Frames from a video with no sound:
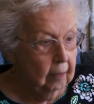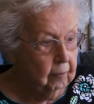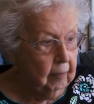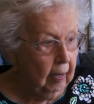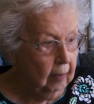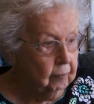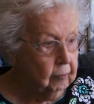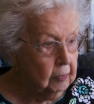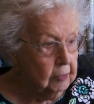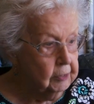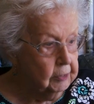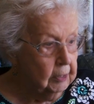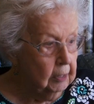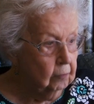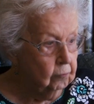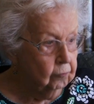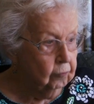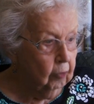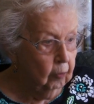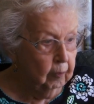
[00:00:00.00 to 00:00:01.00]
even have a
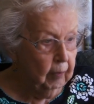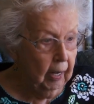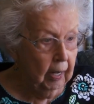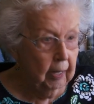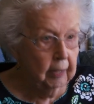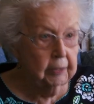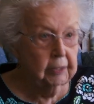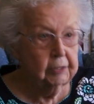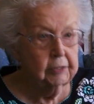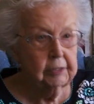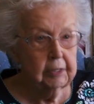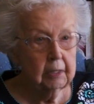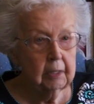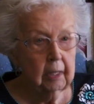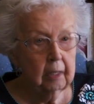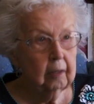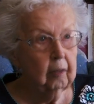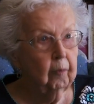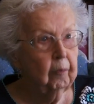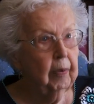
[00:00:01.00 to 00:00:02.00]
seat for me. He had to sit
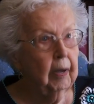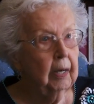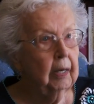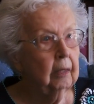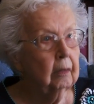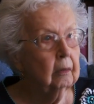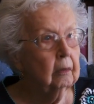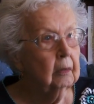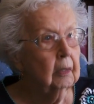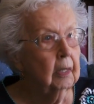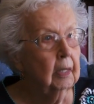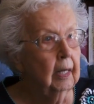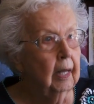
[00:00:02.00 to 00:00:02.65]
on a pail.